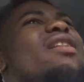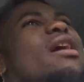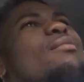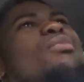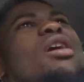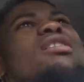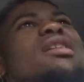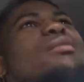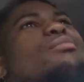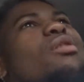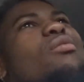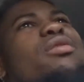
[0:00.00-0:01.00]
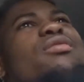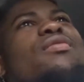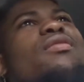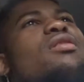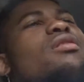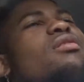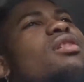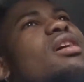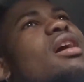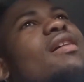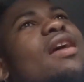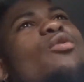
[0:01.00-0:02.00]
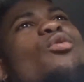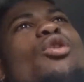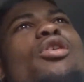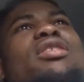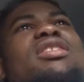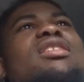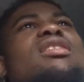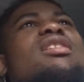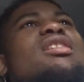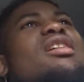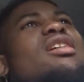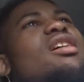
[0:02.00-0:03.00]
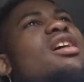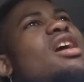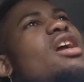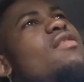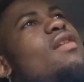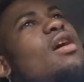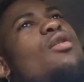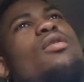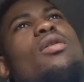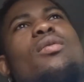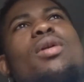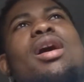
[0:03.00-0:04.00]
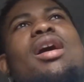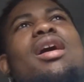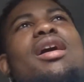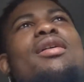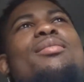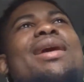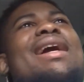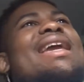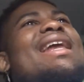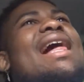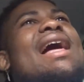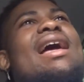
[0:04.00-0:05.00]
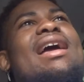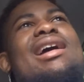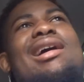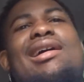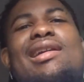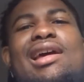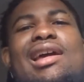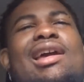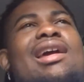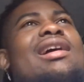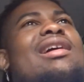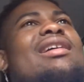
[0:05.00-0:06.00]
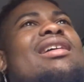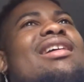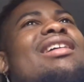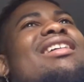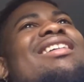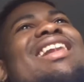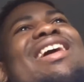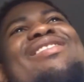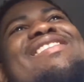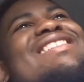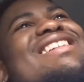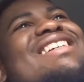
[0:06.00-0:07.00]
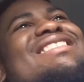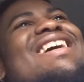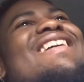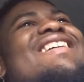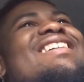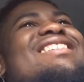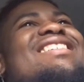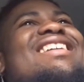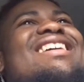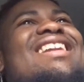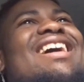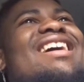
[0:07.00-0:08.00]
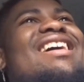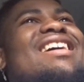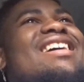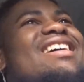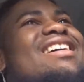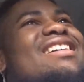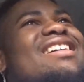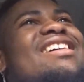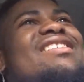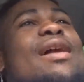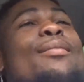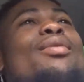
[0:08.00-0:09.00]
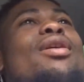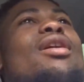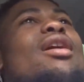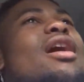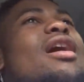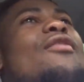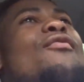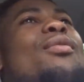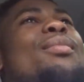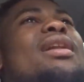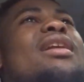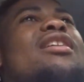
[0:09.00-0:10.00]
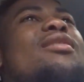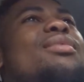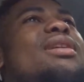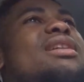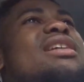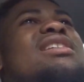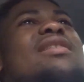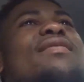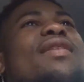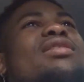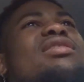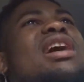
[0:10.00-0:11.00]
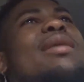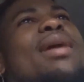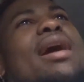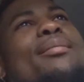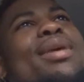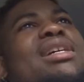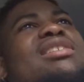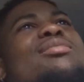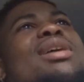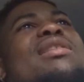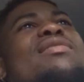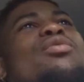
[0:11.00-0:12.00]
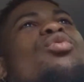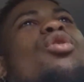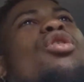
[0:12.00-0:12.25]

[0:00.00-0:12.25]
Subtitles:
was like, bro, he's like, bro, where you from? I was like, Warrington. He was like, what? Where you get at? I was like, hell yeah. Like, we were just talking this shit. Like, he like, bro, I'm from Atlanta, but this the first time I met somebody from